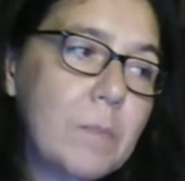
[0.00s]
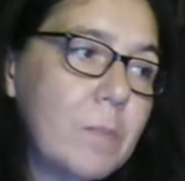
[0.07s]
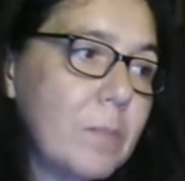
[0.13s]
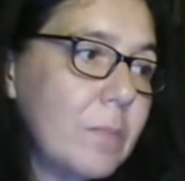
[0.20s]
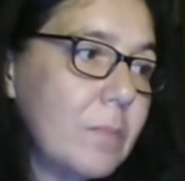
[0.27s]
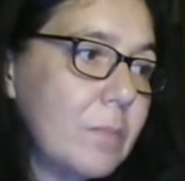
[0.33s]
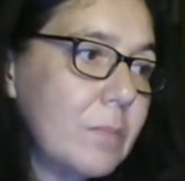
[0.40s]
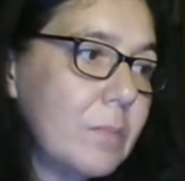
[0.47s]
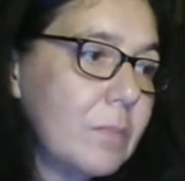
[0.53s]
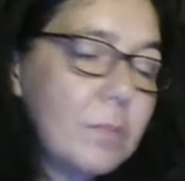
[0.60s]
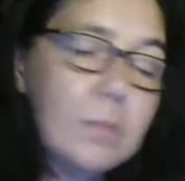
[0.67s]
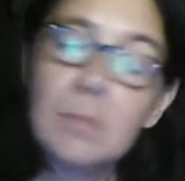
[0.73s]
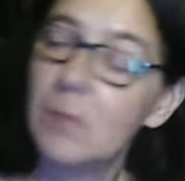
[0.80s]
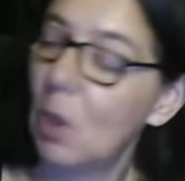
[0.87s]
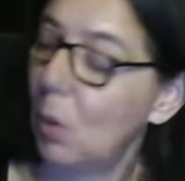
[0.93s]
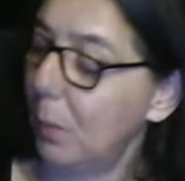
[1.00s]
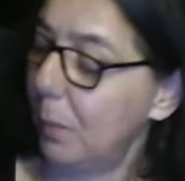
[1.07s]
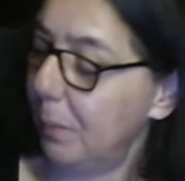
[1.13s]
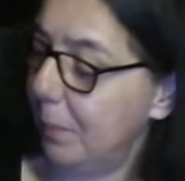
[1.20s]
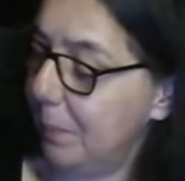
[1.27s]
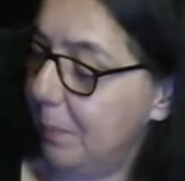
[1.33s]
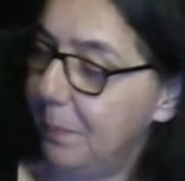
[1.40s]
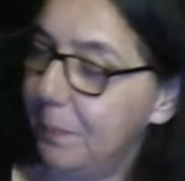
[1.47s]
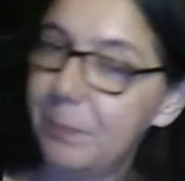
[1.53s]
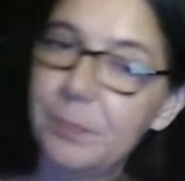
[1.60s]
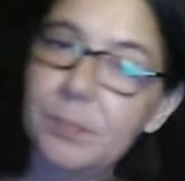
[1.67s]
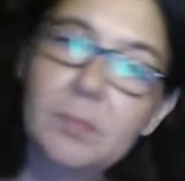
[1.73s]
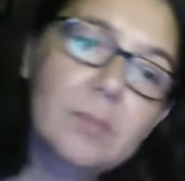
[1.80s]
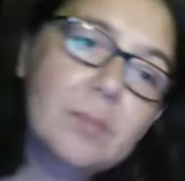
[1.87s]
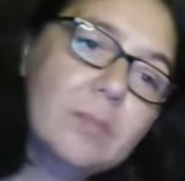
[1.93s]

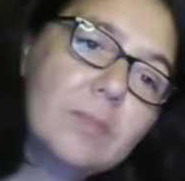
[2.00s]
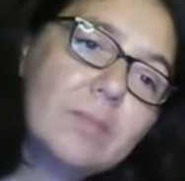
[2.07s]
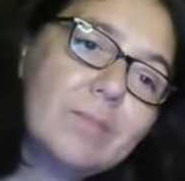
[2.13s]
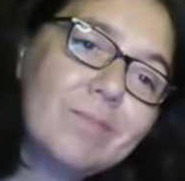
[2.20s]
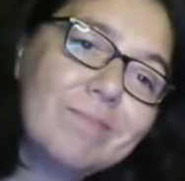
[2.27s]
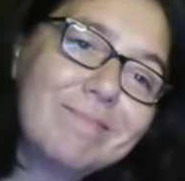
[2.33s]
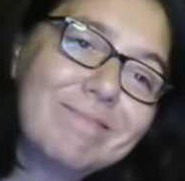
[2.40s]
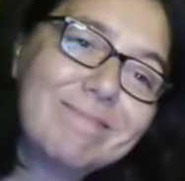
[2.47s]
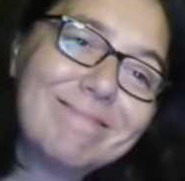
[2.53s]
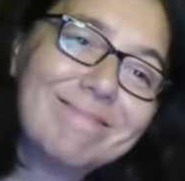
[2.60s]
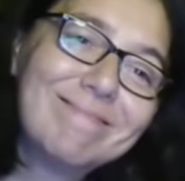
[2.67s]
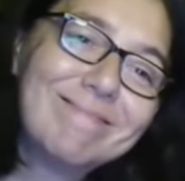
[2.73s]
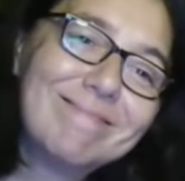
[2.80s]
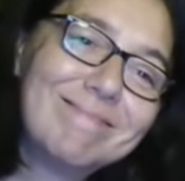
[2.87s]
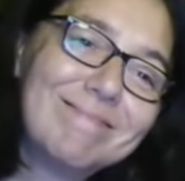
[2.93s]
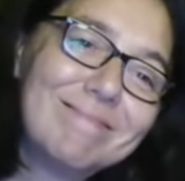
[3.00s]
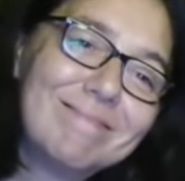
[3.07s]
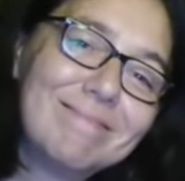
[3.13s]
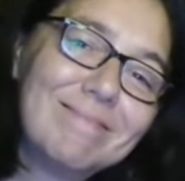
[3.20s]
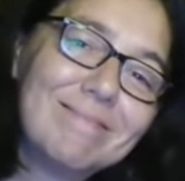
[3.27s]
This person isn't speaking.